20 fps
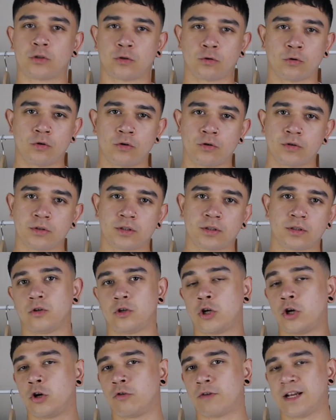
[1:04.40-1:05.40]
stores,
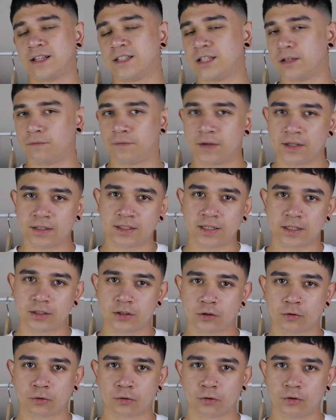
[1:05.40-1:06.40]
curated
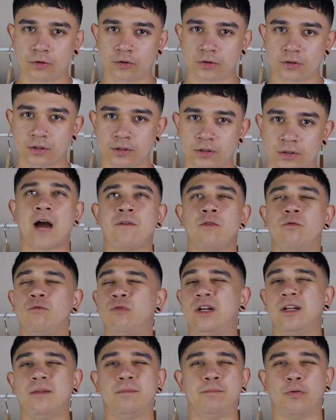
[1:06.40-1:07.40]
vintage stores. Haven't
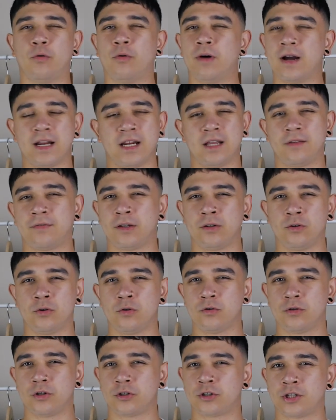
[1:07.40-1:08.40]
really bought anything
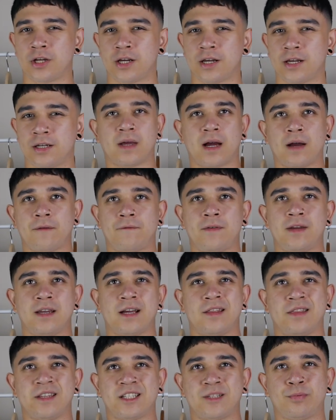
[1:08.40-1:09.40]
new this year. I
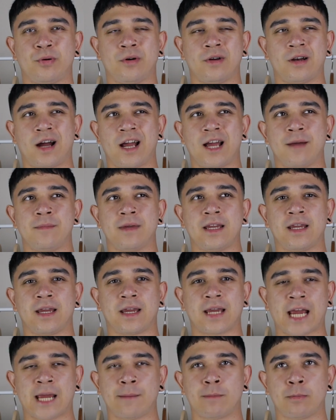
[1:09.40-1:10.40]
think at this point I am
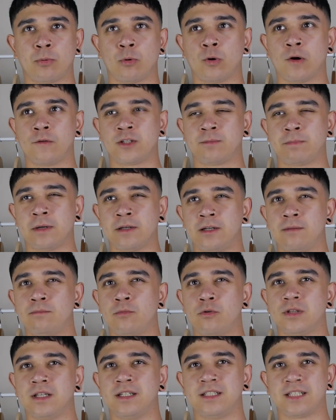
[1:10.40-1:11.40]
incapable of spending
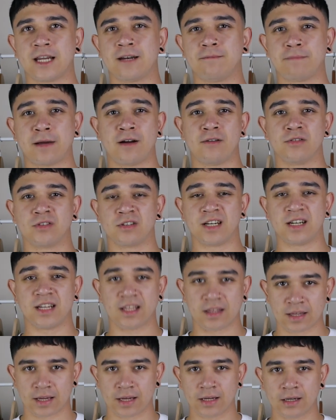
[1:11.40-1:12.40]
more than £10 on
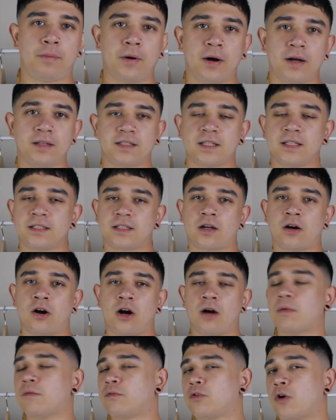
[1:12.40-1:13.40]
anything, but it's
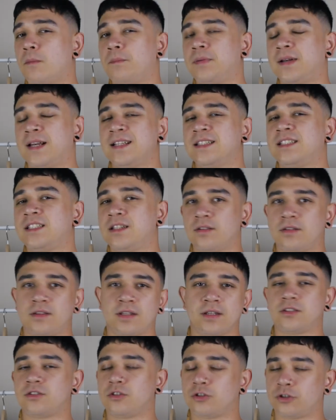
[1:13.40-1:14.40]
calm. I've got plenty of
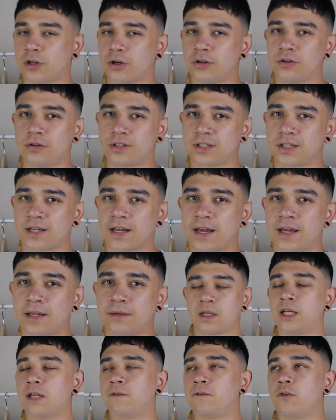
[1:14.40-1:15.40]
things to show you today.
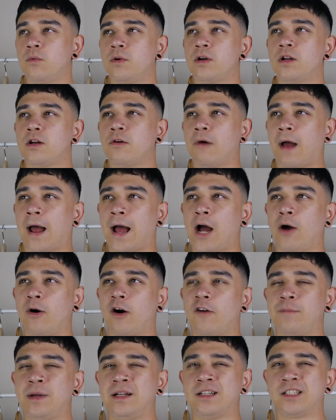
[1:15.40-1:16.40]
And if you want to know how
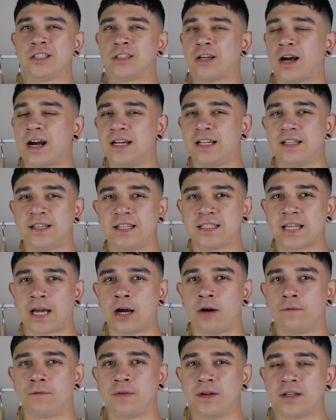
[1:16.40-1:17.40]
I've been styling these
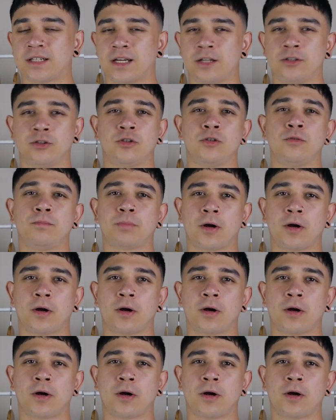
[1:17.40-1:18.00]
outfits, I do